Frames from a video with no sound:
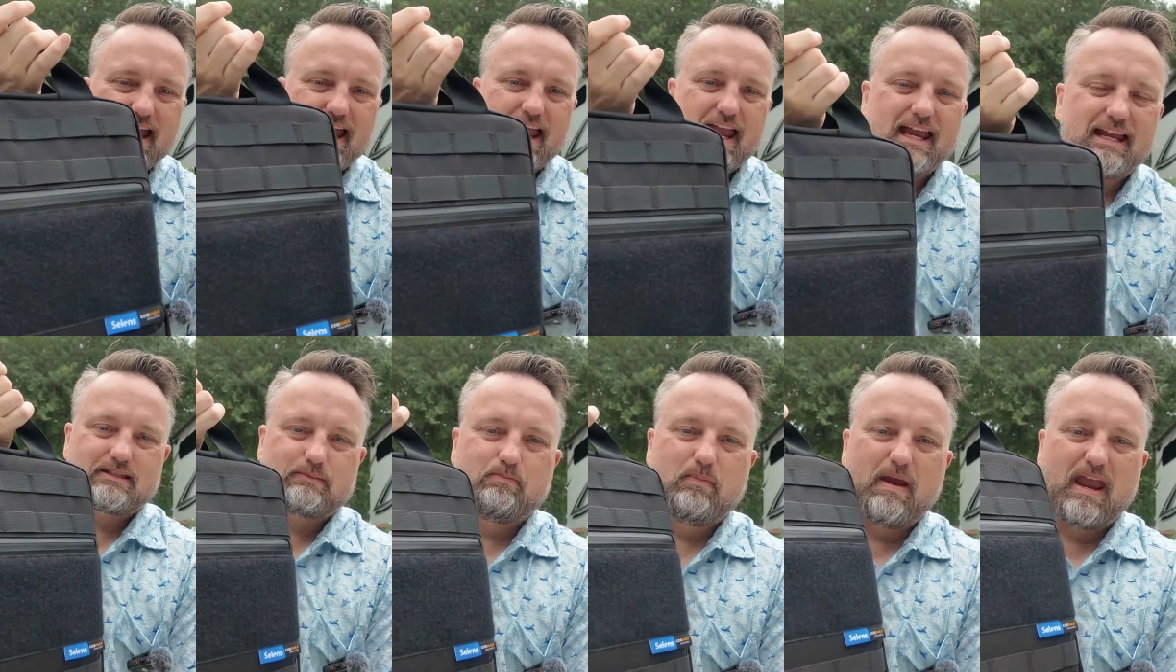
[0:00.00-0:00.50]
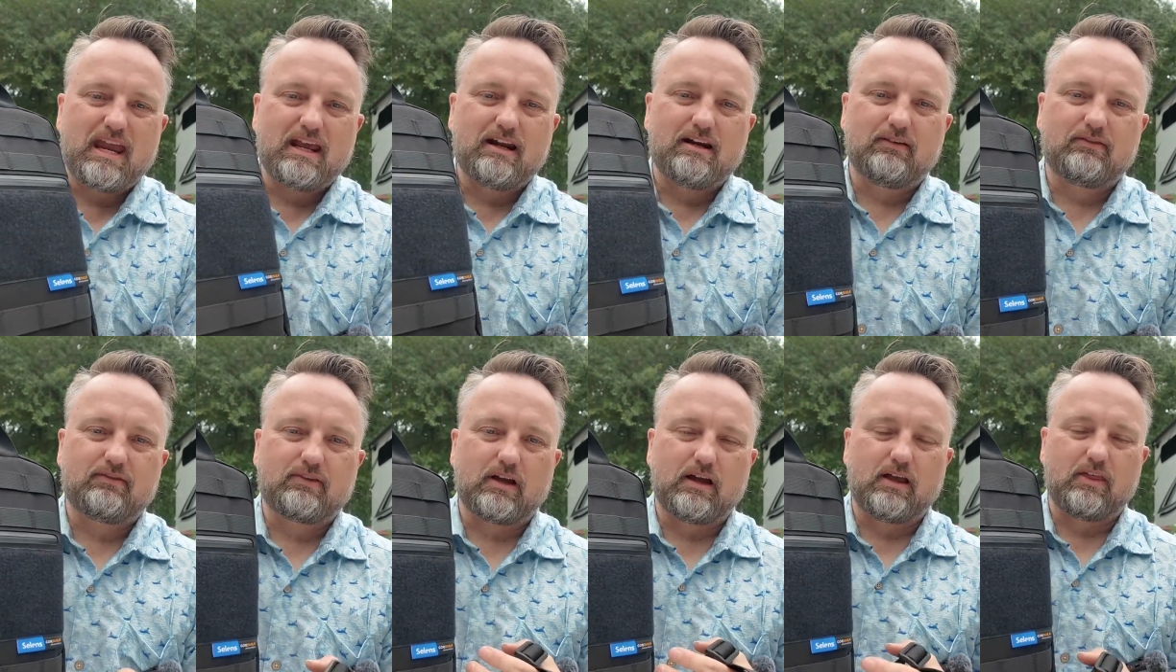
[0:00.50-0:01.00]
It's made
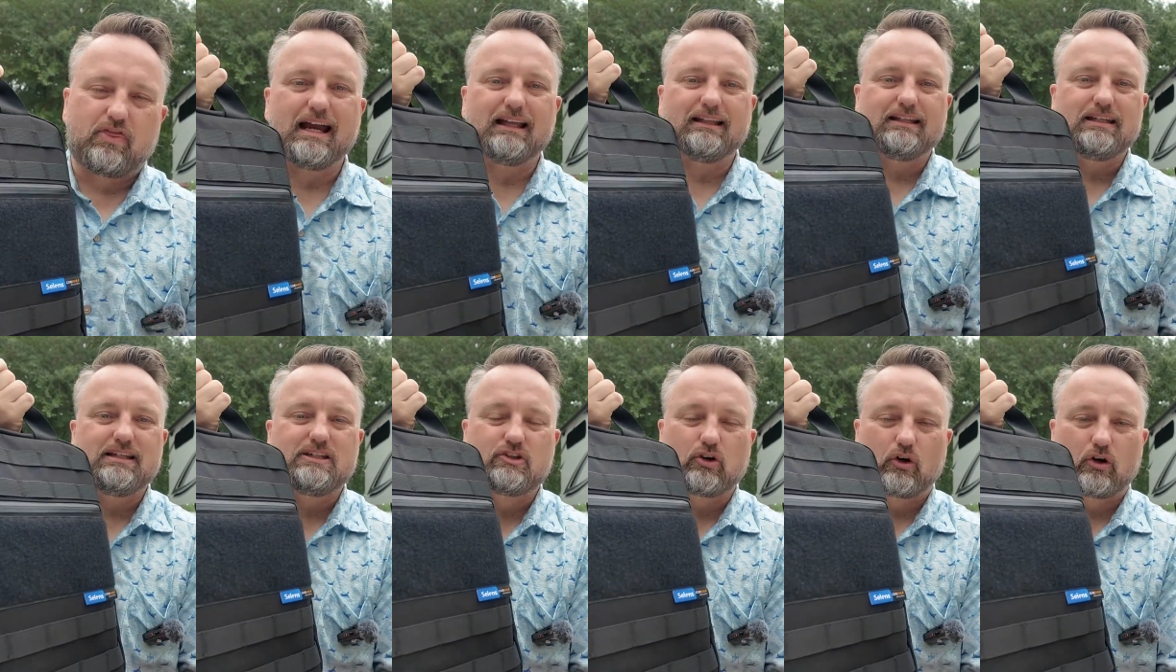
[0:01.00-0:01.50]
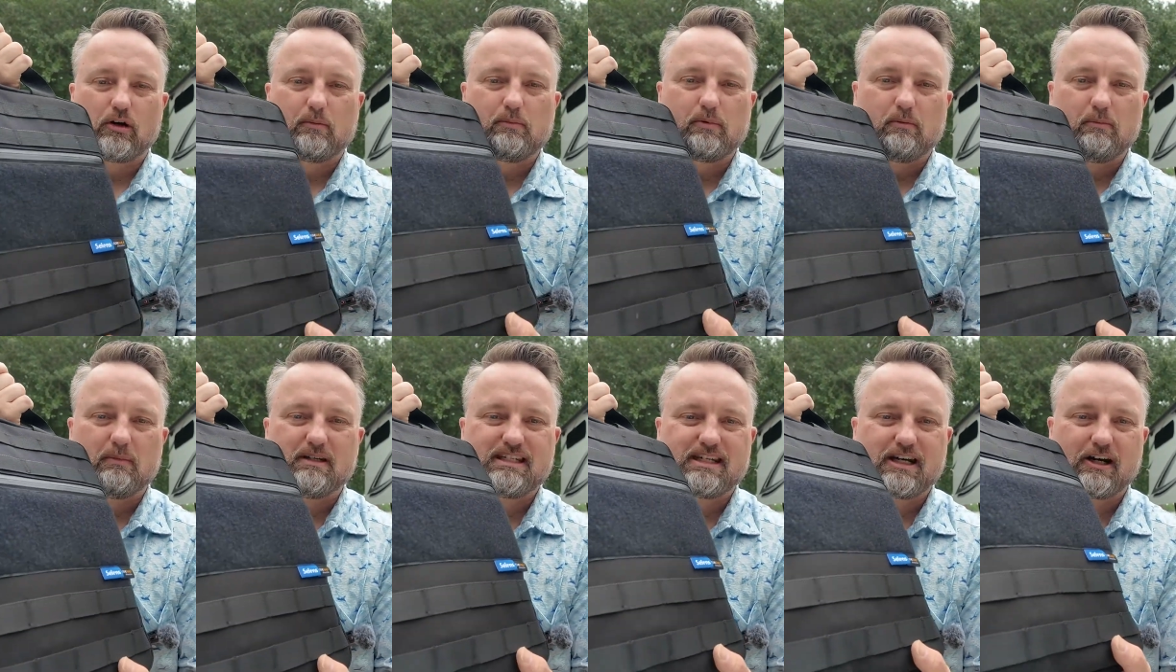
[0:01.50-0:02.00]
of highly
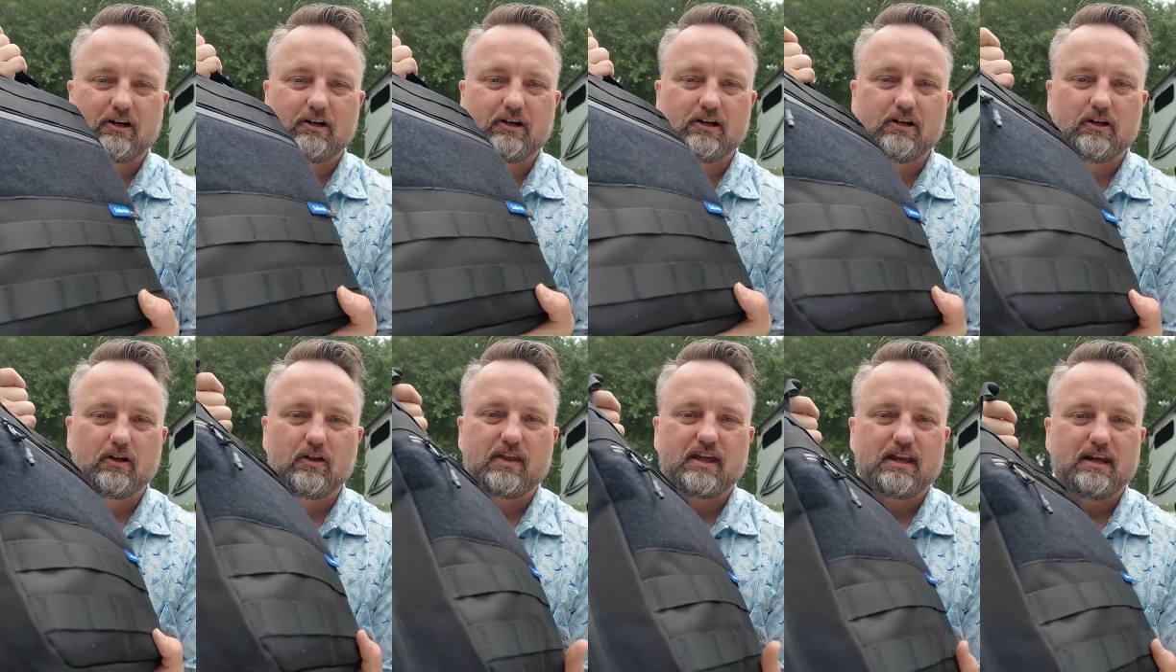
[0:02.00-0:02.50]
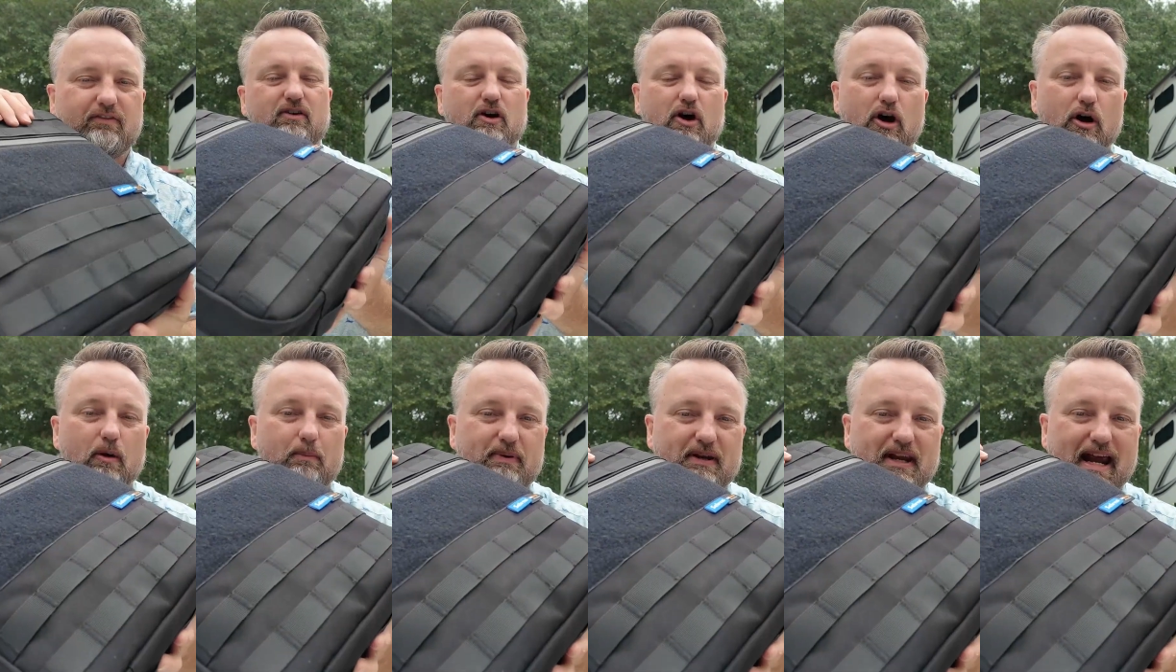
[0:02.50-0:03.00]
durable material that if
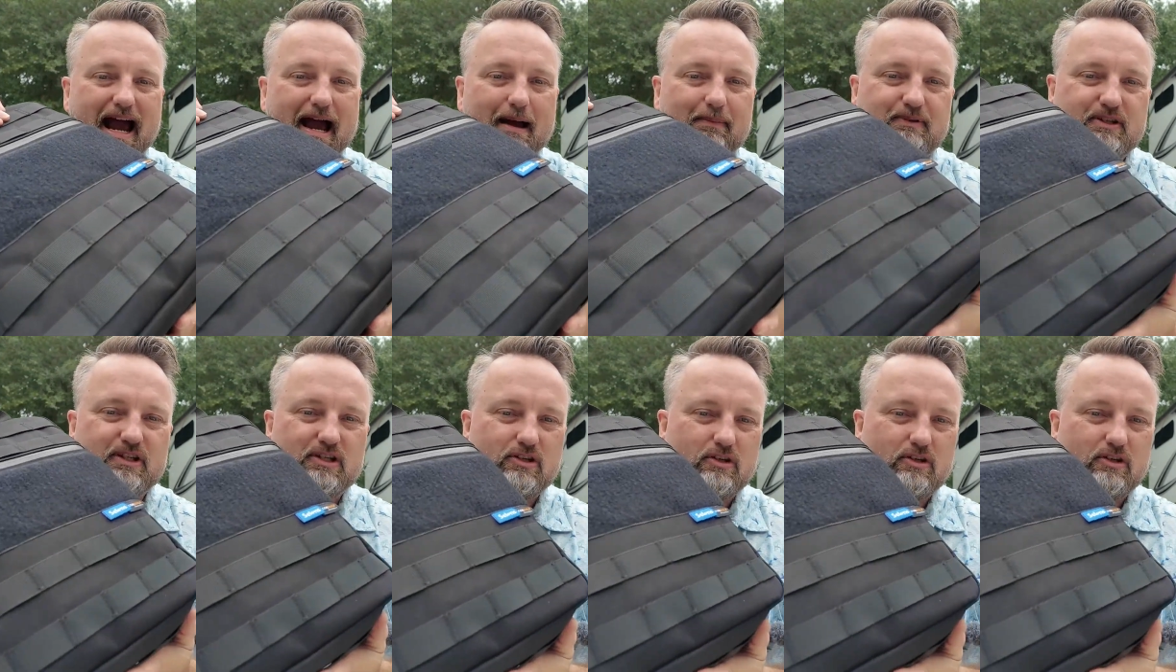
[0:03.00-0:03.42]
oops happens,